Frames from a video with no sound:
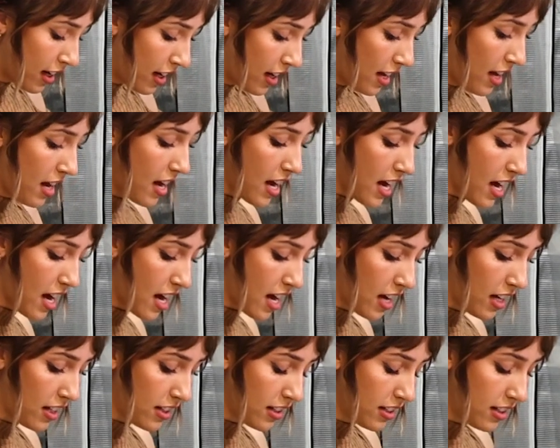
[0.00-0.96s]
and
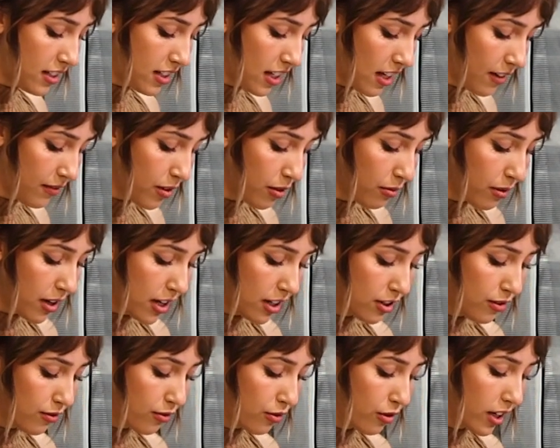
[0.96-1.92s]
save the rest
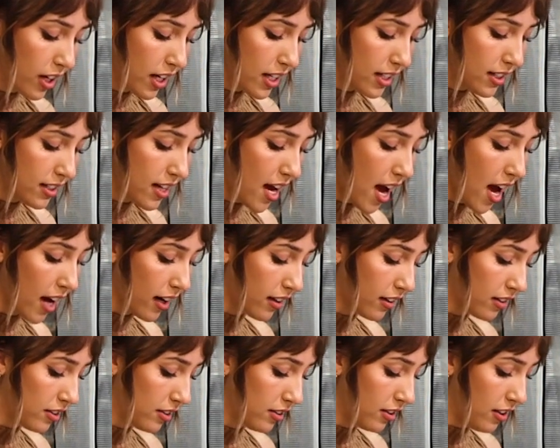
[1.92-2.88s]
for a snack
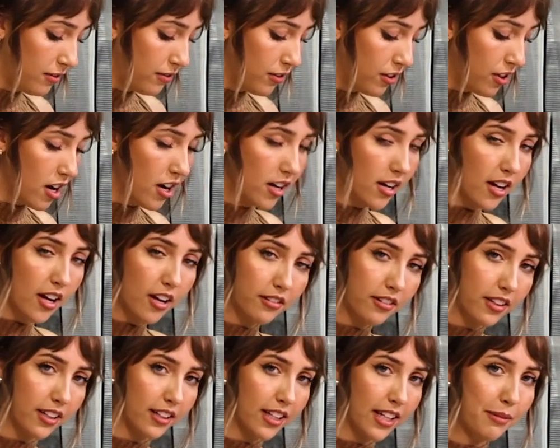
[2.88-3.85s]
if you're unhealthy
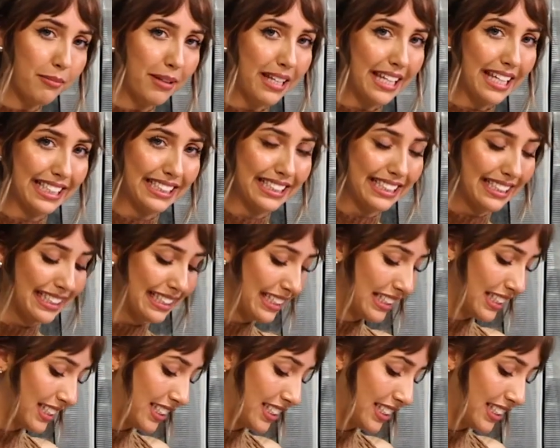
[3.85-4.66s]
like me.